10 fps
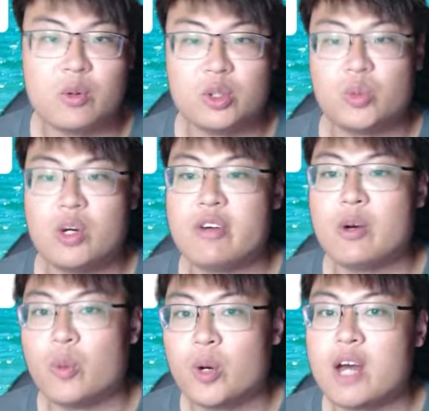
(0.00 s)
which Wi-Fi
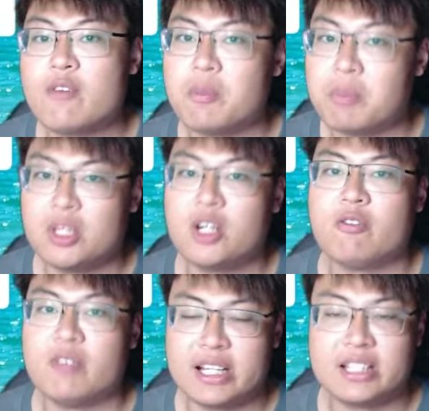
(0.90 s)
will have a bit
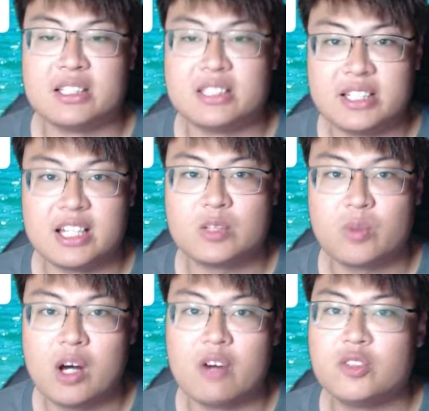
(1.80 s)
of latency as well.